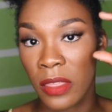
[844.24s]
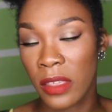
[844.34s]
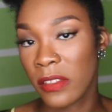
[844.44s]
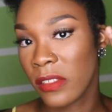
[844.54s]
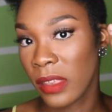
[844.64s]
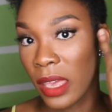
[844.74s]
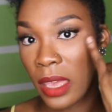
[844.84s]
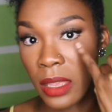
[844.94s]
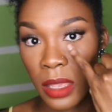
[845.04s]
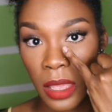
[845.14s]
the
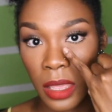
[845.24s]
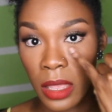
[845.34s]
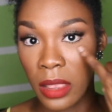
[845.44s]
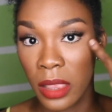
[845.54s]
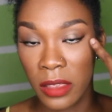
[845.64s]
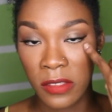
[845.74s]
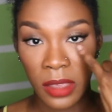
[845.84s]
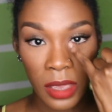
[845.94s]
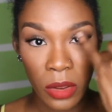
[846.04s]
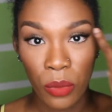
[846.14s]
skin
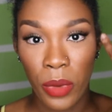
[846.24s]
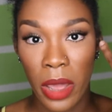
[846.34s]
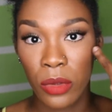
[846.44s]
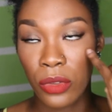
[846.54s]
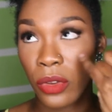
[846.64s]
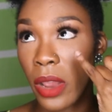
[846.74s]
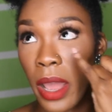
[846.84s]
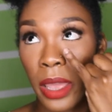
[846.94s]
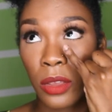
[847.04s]
around your eye.